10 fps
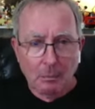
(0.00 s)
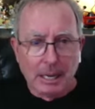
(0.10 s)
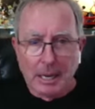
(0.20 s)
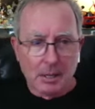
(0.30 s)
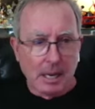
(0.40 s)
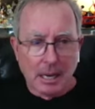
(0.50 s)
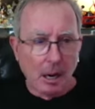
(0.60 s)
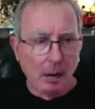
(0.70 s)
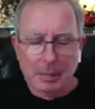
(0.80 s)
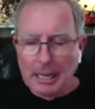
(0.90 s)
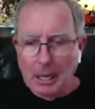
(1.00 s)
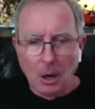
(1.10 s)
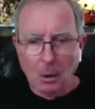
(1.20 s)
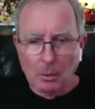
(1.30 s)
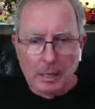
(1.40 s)
because they come and they
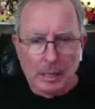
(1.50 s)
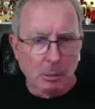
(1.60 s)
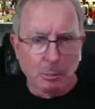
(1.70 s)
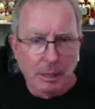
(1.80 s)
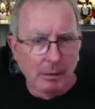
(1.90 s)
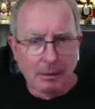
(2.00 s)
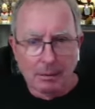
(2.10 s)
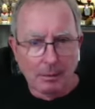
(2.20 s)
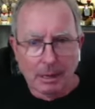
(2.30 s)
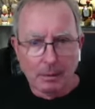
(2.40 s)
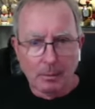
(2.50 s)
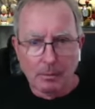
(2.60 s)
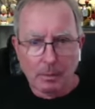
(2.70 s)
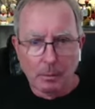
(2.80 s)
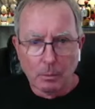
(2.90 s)
go and they disappear like
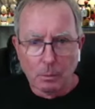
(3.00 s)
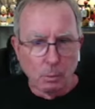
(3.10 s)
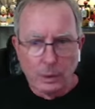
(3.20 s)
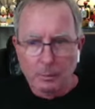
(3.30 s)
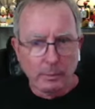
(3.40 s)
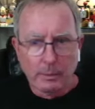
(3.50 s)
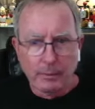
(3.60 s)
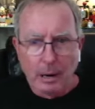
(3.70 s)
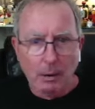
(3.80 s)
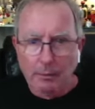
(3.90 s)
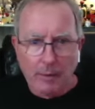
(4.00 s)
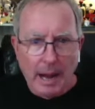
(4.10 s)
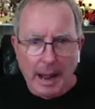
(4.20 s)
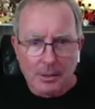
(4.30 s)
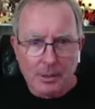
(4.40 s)
re very
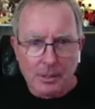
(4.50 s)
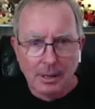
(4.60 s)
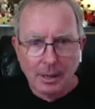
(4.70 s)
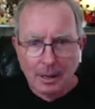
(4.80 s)
fast.